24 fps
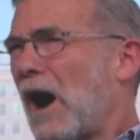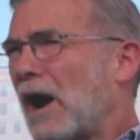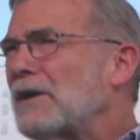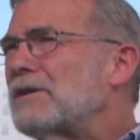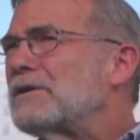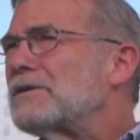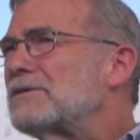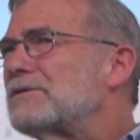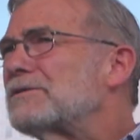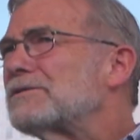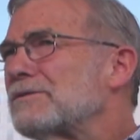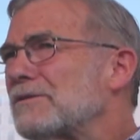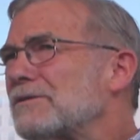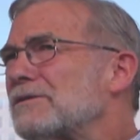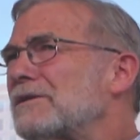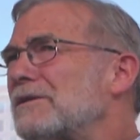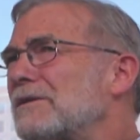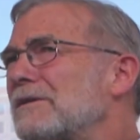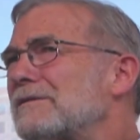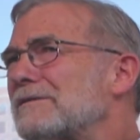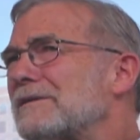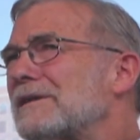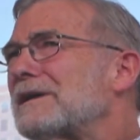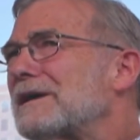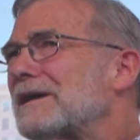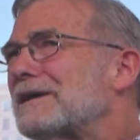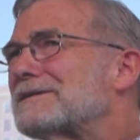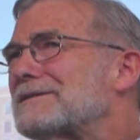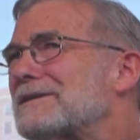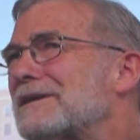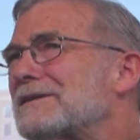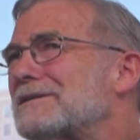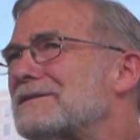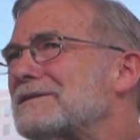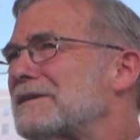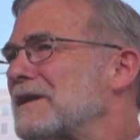Are you sure they
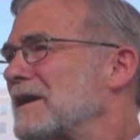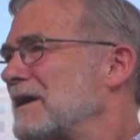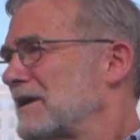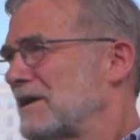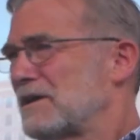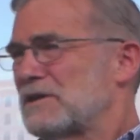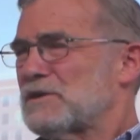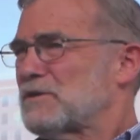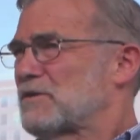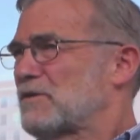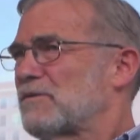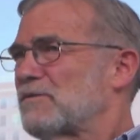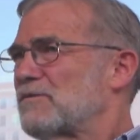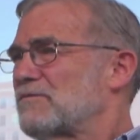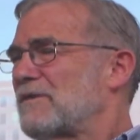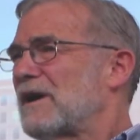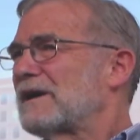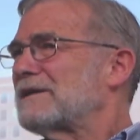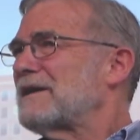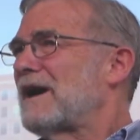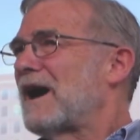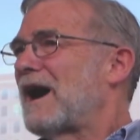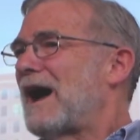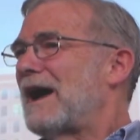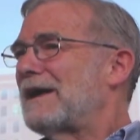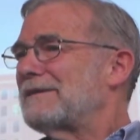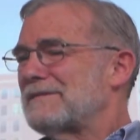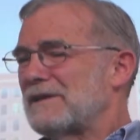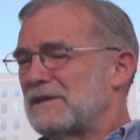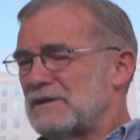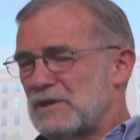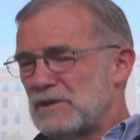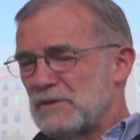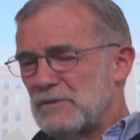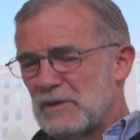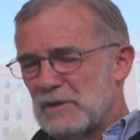exist? It's rather odd
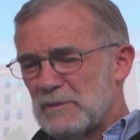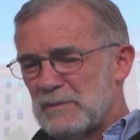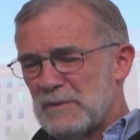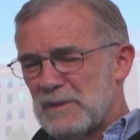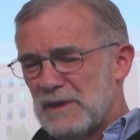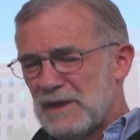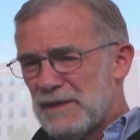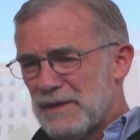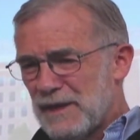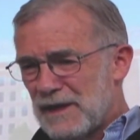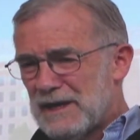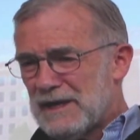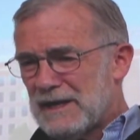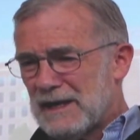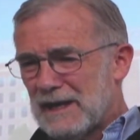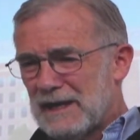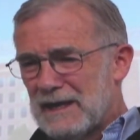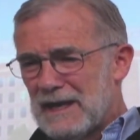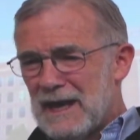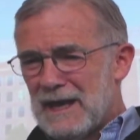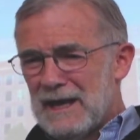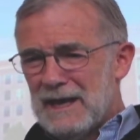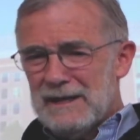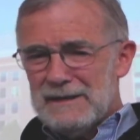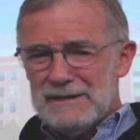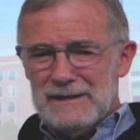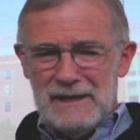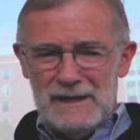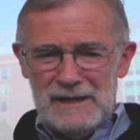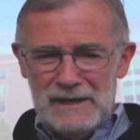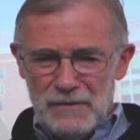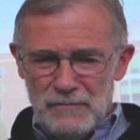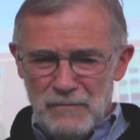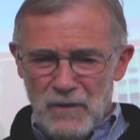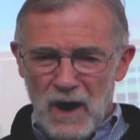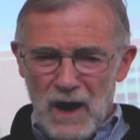that you would be thinking
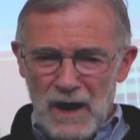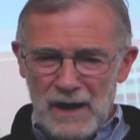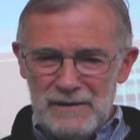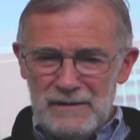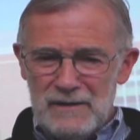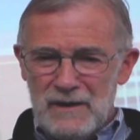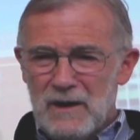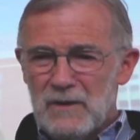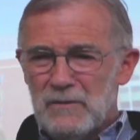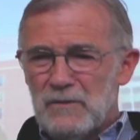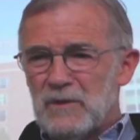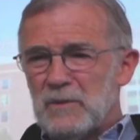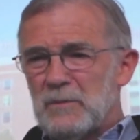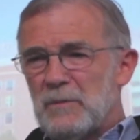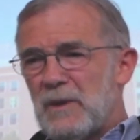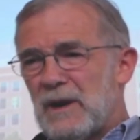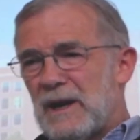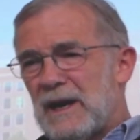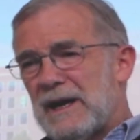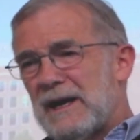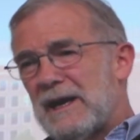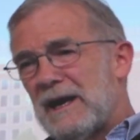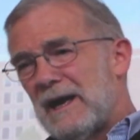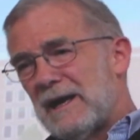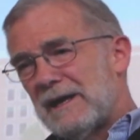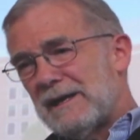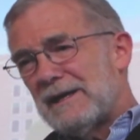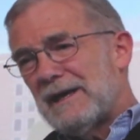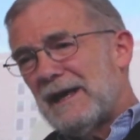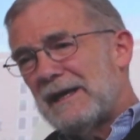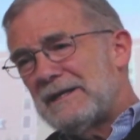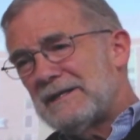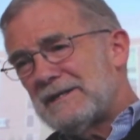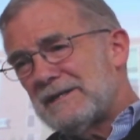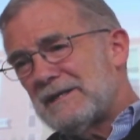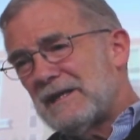that Iran would buy
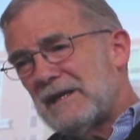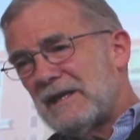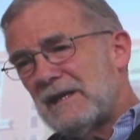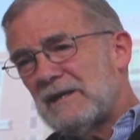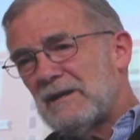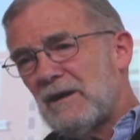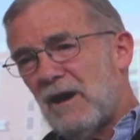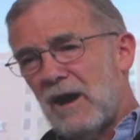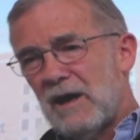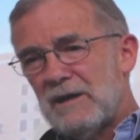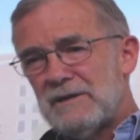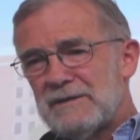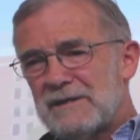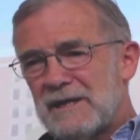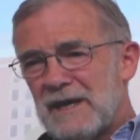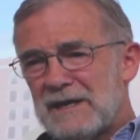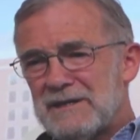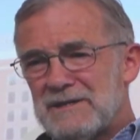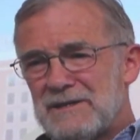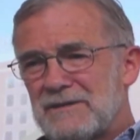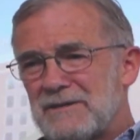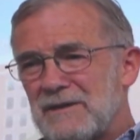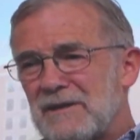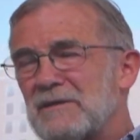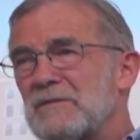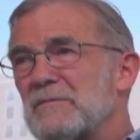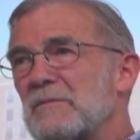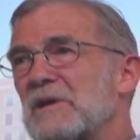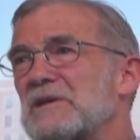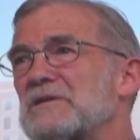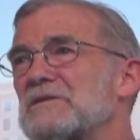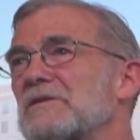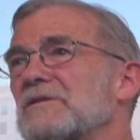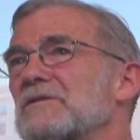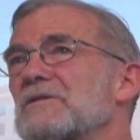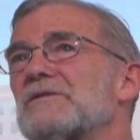19 untested
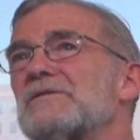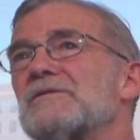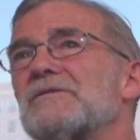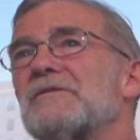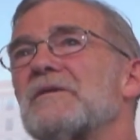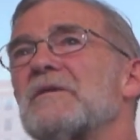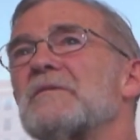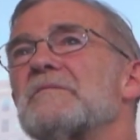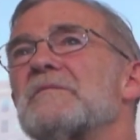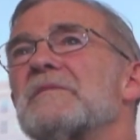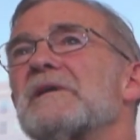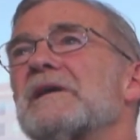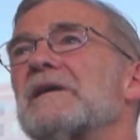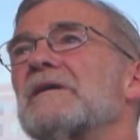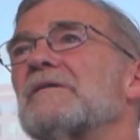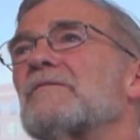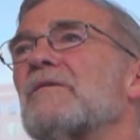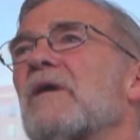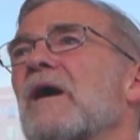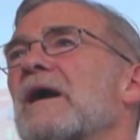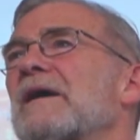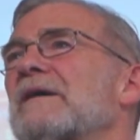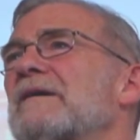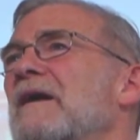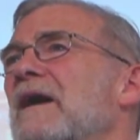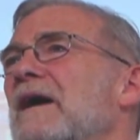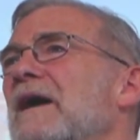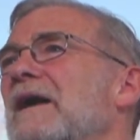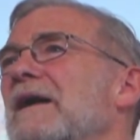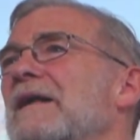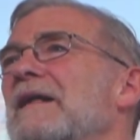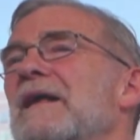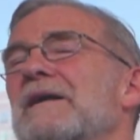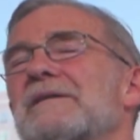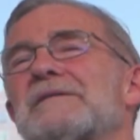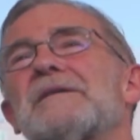missiles from Iran.
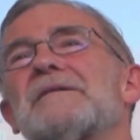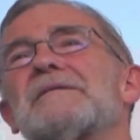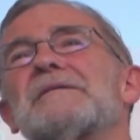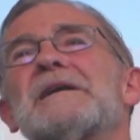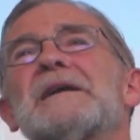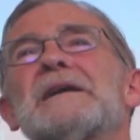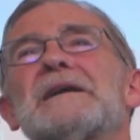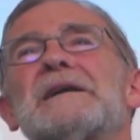So,